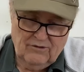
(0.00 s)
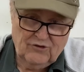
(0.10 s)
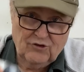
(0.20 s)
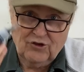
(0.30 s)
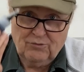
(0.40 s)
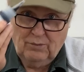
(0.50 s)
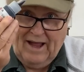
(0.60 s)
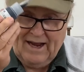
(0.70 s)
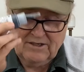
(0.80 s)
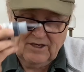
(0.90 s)
This is just
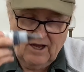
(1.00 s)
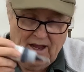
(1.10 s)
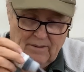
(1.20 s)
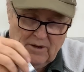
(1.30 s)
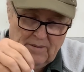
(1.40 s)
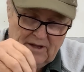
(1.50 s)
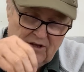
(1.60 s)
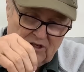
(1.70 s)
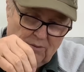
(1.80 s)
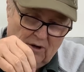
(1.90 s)
black dye. I'm gonna make
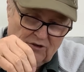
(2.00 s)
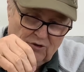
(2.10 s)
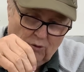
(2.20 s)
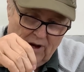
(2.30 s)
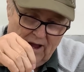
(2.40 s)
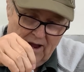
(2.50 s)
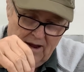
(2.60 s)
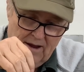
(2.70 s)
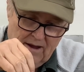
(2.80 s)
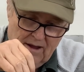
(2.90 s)
these parts gray.
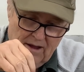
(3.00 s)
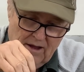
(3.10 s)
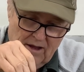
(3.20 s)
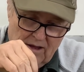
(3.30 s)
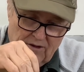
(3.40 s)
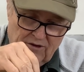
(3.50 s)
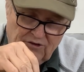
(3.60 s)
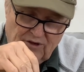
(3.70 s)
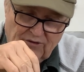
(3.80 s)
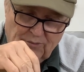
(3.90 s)
This
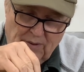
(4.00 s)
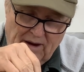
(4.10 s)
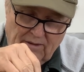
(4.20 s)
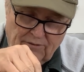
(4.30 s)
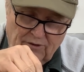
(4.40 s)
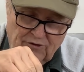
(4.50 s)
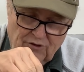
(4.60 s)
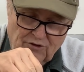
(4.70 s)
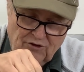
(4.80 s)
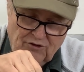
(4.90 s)
stuff's powerful,
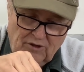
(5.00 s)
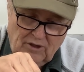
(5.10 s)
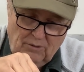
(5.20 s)
so just a little